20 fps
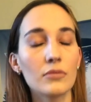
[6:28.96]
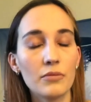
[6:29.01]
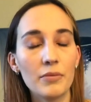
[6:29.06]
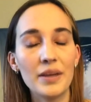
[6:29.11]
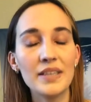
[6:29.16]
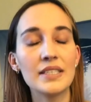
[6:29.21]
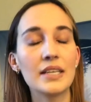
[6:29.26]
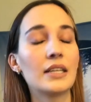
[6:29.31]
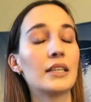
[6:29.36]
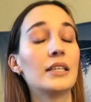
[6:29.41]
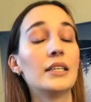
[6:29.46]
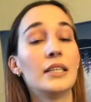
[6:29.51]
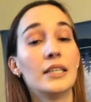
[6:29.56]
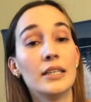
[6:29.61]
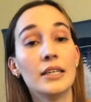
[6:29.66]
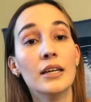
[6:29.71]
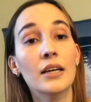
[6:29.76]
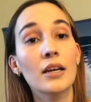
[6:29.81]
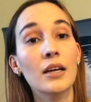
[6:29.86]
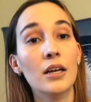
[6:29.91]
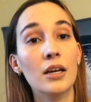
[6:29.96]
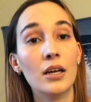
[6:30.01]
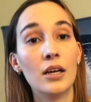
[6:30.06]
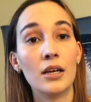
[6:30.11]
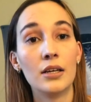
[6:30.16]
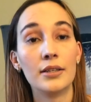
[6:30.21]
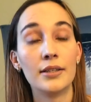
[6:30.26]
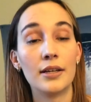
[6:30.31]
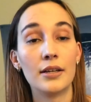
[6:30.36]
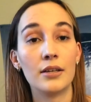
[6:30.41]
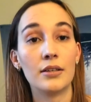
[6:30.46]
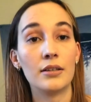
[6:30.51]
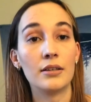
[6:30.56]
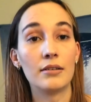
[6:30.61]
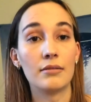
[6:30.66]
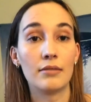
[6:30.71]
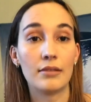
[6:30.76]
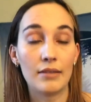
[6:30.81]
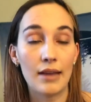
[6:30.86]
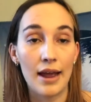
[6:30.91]
basically
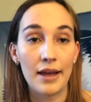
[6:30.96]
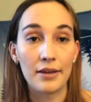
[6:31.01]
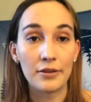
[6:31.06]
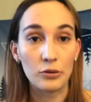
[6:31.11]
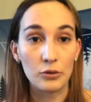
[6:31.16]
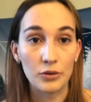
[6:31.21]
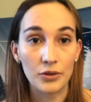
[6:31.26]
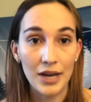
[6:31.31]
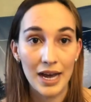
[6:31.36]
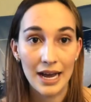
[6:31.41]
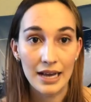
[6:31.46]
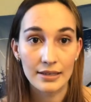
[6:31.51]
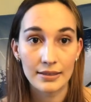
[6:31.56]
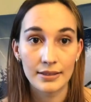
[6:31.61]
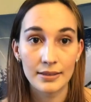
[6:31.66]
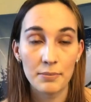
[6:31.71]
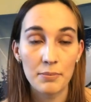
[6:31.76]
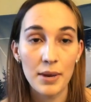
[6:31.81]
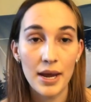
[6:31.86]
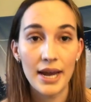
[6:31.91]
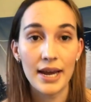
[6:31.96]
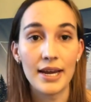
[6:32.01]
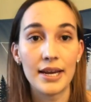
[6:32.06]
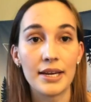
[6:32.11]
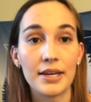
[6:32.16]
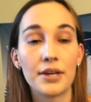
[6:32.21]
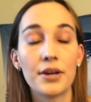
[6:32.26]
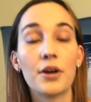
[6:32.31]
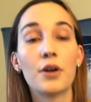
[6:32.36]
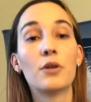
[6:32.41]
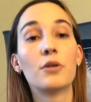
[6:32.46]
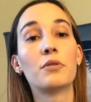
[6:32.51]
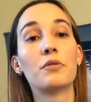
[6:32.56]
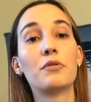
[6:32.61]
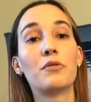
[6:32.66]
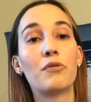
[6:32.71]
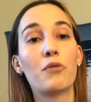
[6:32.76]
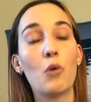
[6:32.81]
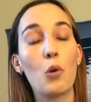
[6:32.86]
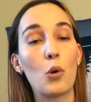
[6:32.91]
the landlord has to pay
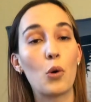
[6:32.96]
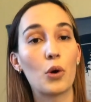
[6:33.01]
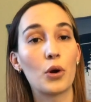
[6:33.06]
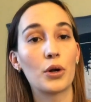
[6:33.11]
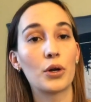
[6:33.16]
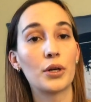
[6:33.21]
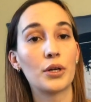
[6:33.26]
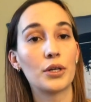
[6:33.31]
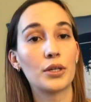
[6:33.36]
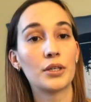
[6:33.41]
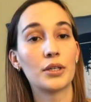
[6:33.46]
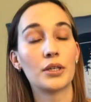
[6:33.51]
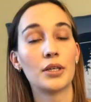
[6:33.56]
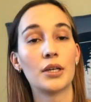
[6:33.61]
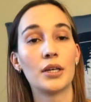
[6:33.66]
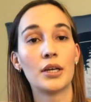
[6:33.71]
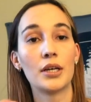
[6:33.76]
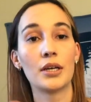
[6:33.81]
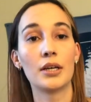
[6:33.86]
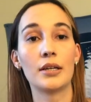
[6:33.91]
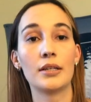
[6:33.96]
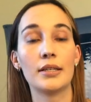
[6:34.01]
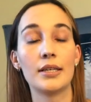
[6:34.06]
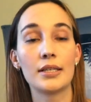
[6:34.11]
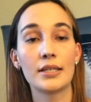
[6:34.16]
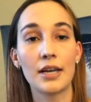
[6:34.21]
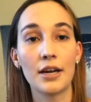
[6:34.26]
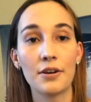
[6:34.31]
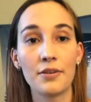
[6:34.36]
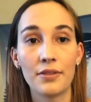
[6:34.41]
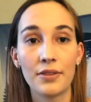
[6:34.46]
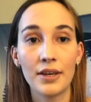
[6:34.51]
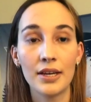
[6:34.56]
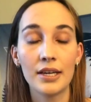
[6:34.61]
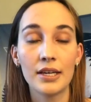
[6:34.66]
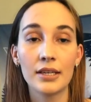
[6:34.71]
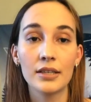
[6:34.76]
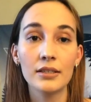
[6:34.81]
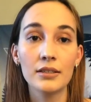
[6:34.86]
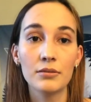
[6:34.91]
for this kind of
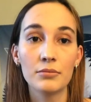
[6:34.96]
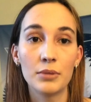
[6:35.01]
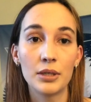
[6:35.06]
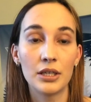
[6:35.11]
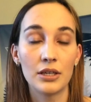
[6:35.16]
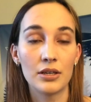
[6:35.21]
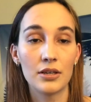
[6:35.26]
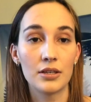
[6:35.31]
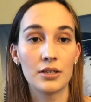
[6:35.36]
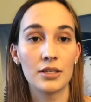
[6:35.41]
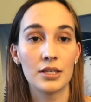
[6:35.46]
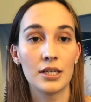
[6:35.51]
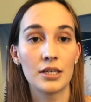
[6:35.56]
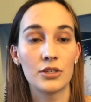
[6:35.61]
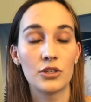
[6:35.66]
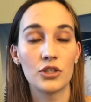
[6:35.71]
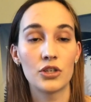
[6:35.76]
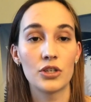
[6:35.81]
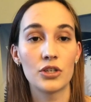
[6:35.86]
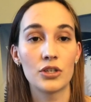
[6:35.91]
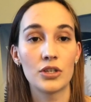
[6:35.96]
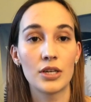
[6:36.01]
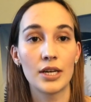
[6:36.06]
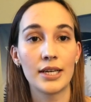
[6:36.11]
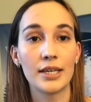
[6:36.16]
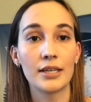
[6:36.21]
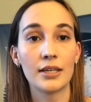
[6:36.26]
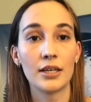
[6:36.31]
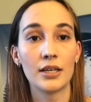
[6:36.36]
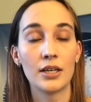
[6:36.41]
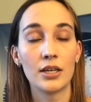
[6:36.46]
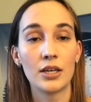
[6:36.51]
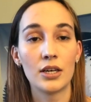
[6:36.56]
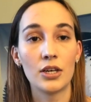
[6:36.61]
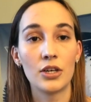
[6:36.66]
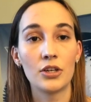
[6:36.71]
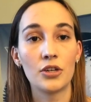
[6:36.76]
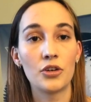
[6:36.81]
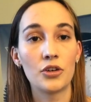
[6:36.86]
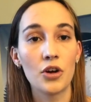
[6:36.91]
thing because it's just like
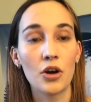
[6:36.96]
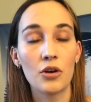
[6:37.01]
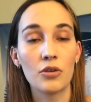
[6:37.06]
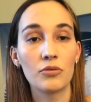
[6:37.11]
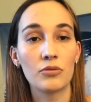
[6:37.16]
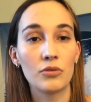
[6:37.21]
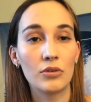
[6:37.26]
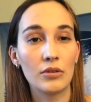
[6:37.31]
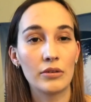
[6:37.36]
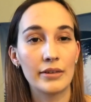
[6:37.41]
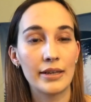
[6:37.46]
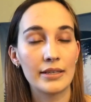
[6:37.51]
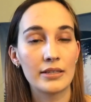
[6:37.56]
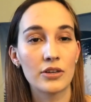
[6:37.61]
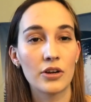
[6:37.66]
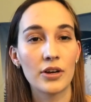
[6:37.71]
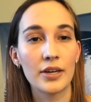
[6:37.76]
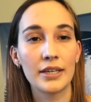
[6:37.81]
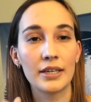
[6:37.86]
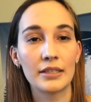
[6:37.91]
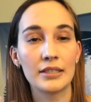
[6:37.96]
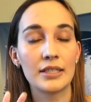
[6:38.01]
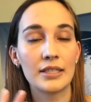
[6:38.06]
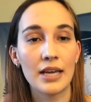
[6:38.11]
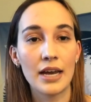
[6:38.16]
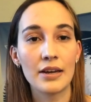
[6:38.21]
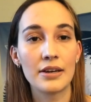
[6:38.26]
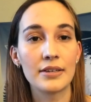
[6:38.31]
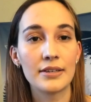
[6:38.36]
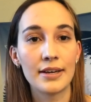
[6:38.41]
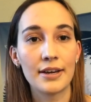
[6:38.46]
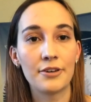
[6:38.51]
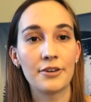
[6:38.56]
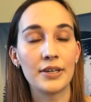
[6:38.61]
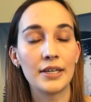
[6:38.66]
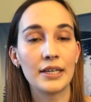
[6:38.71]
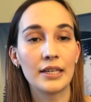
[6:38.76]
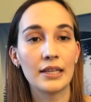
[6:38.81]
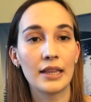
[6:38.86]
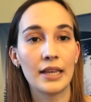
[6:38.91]
that's not like a
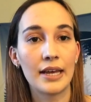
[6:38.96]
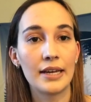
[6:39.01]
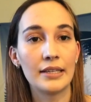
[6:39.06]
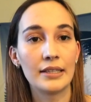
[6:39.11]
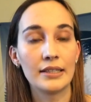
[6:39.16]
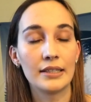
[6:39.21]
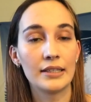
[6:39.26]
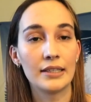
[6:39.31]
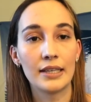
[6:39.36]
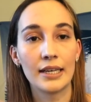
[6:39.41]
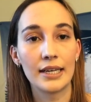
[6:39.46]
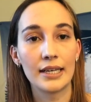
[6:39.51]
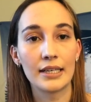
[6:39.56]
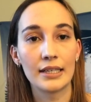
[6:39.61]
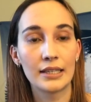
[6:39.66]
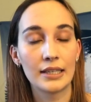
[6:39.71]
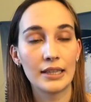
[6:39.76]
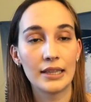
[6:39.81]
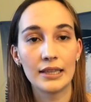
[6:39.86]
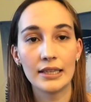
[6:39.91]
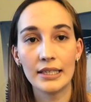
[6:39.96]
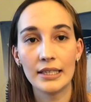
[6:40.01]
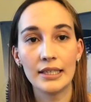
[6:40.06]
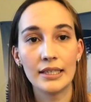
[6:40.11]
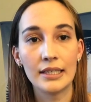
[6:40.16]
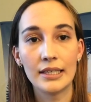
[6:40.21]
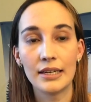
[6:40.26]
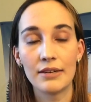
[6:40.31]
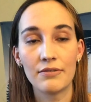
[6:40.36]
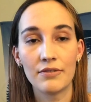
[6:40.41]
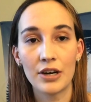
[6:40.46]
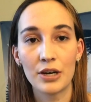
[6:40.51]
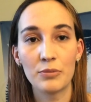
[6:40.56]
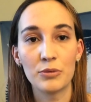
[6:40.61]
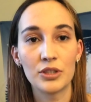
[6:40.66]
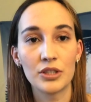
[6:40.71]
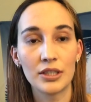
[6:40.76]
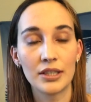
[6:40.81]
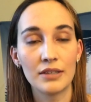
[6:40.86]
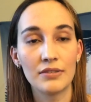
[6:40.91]
sanitary clean
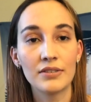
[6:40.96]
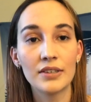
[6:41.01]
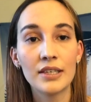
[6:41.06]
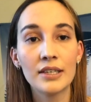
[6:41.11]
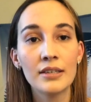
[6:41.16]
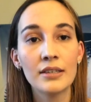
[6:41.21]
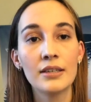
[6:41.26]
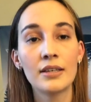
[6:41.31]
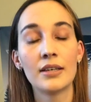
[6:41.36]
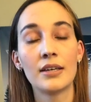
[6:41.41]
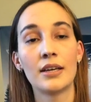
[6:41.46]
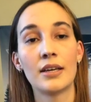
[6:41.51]
environment to live in.